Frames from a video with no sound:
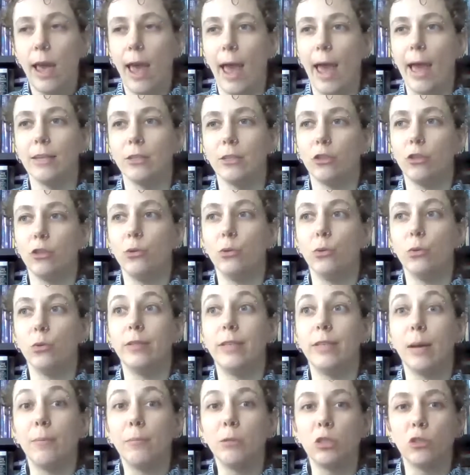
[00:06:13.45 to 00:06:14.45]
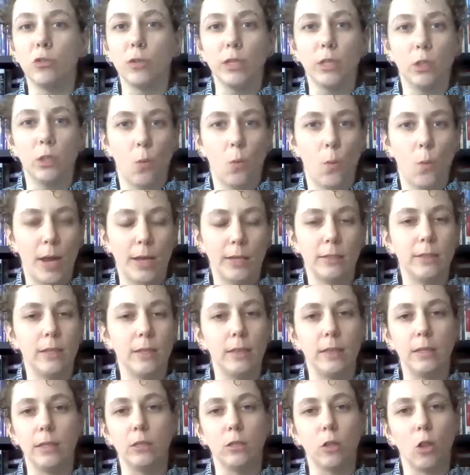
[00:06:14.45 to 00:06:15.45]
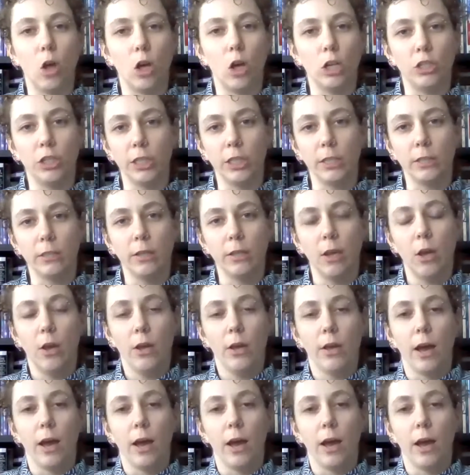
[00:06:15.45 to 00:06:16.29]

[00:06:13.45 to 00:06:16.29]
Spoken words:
and to demonstrate the ways that these logics